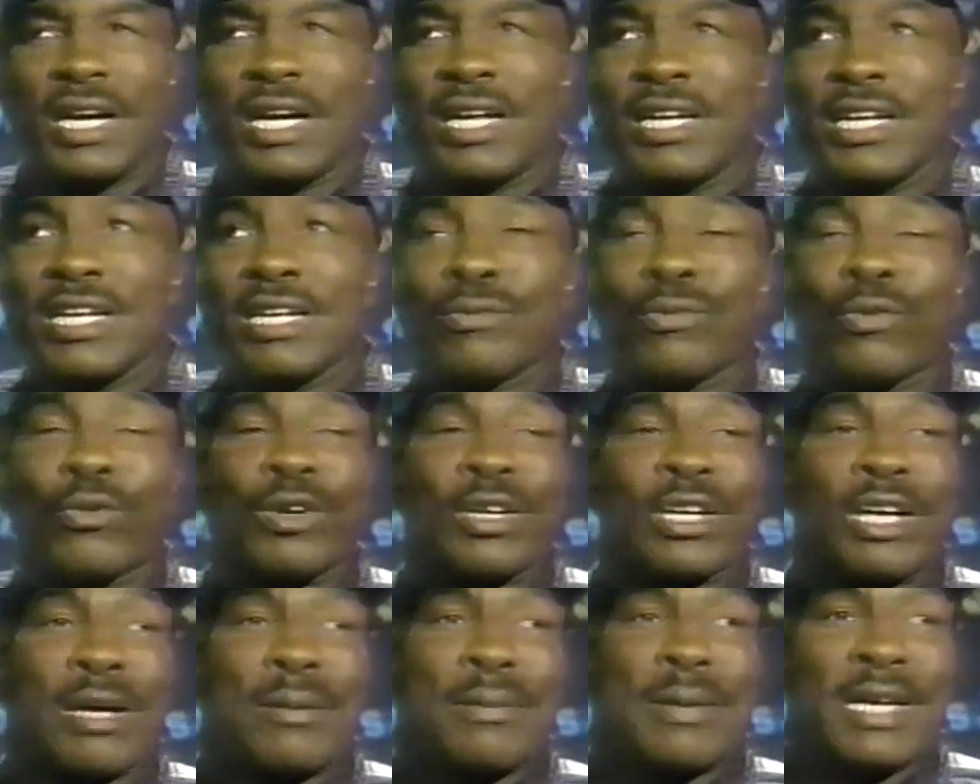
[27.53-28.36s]
And he
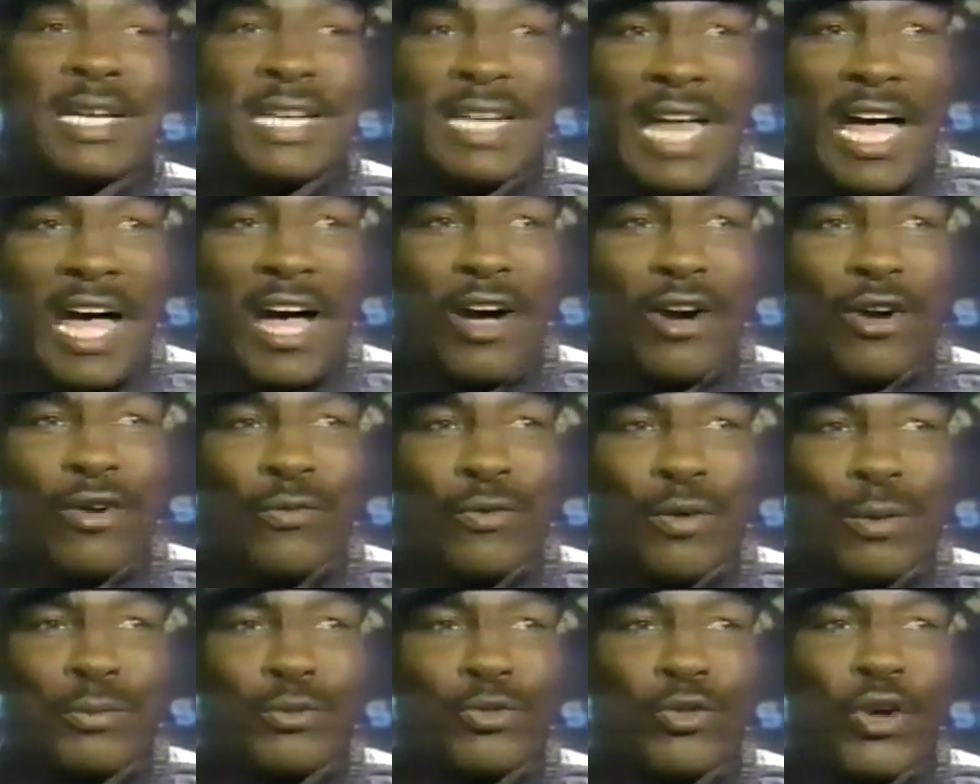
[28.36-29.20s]
want to come in now
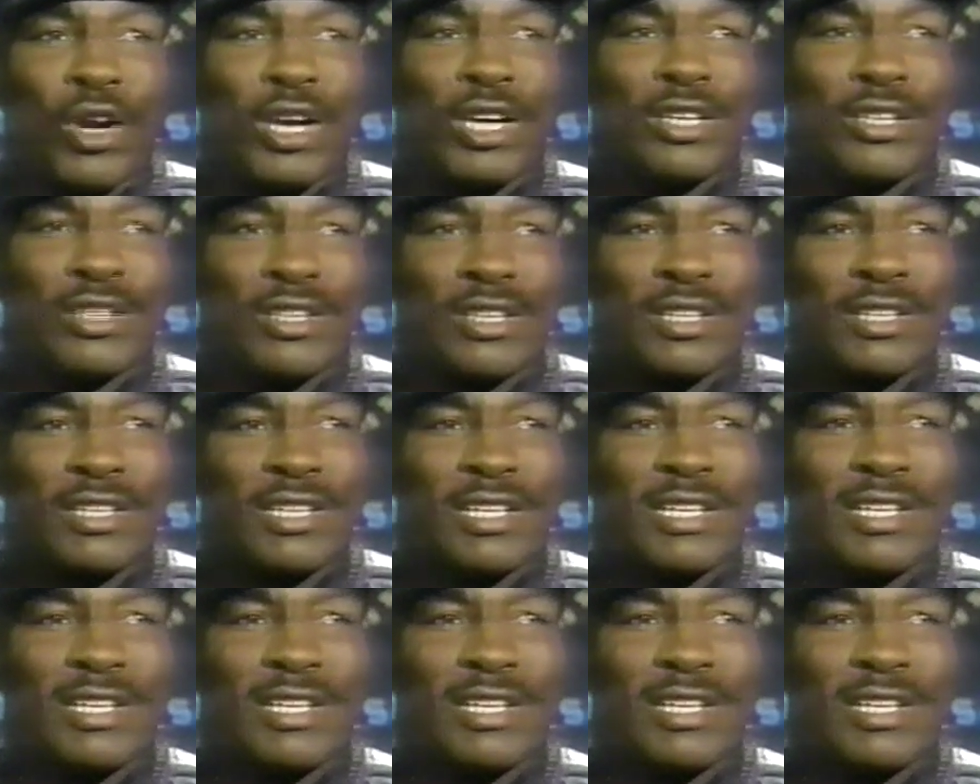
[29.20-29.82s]
when I'm trained to